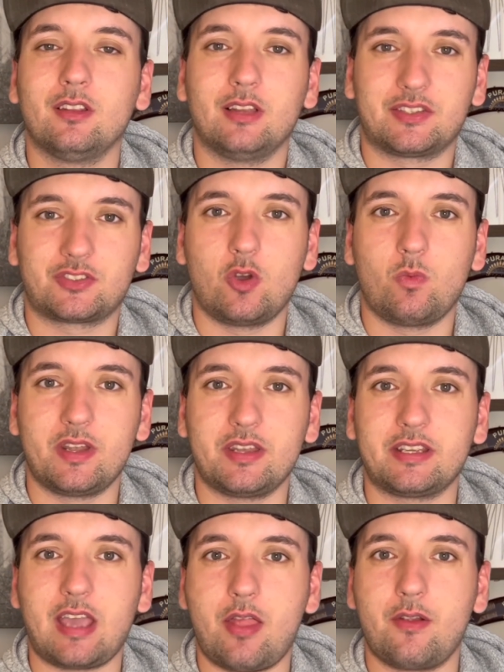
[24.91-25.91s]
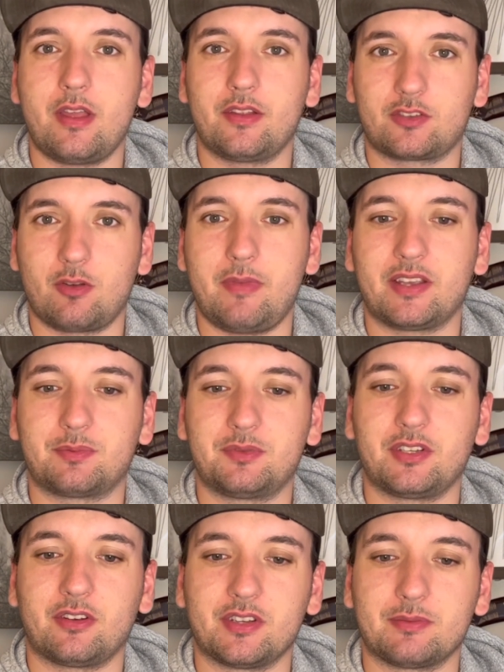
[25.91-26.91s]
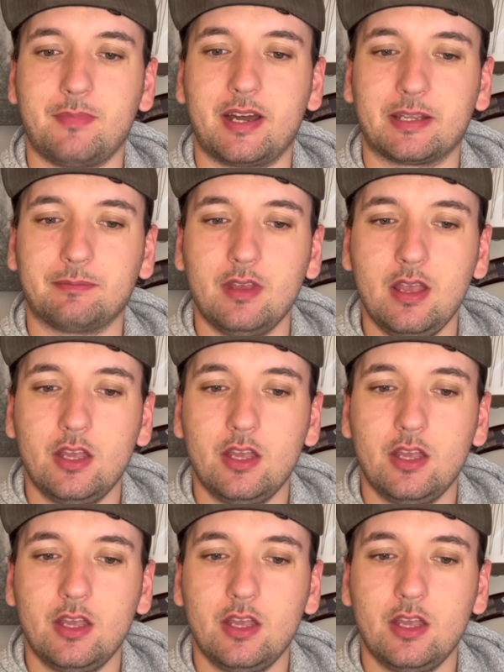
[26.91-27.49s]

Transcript: Let's go win together today. Let's go make some serious money.